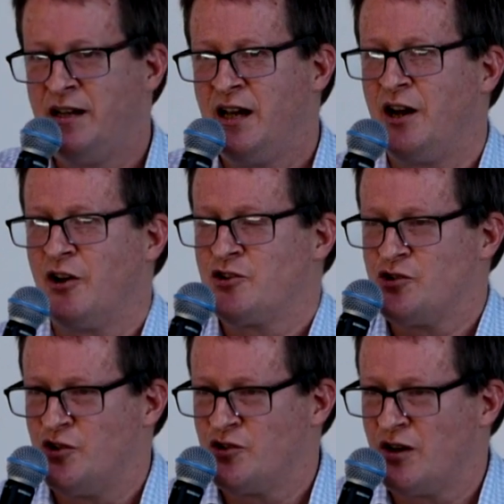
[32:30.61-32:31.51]
in our
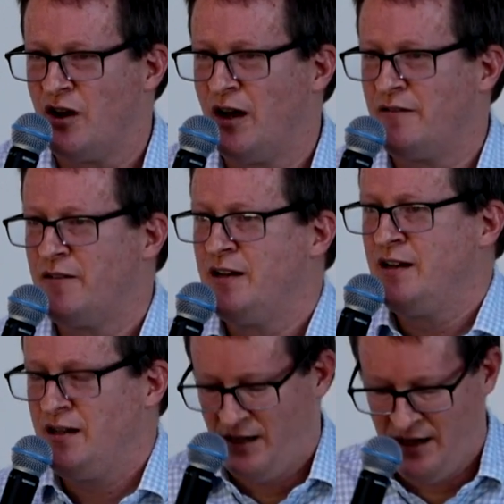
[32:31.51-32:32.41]
church life,
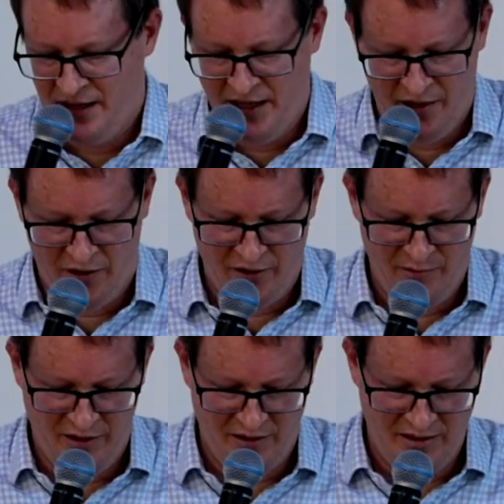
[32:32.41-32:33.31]
and in our
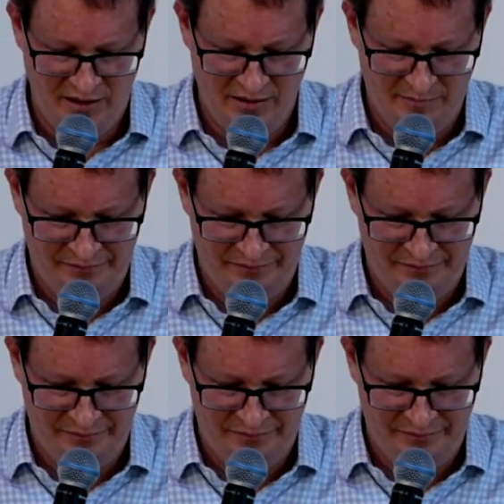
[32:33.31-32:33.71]
communities.